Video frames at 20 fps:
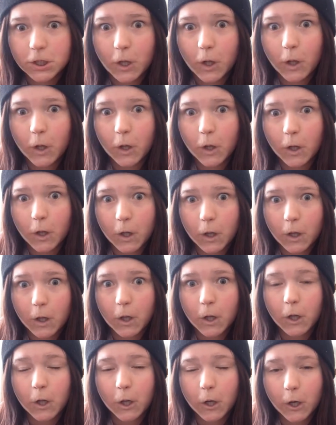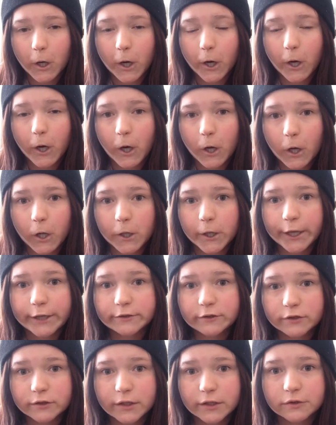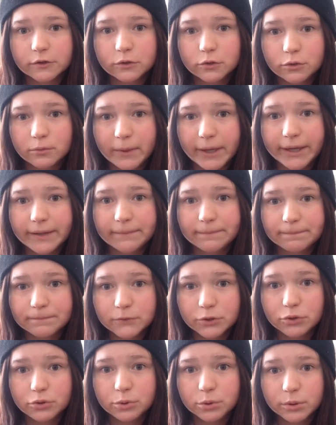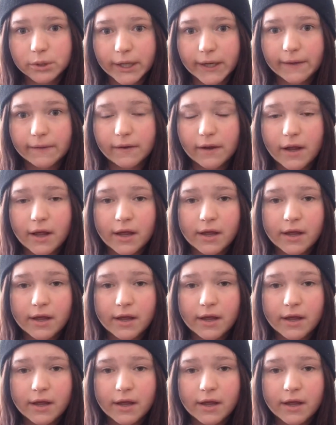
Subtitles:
oh, okay, that's cool, man, you do that.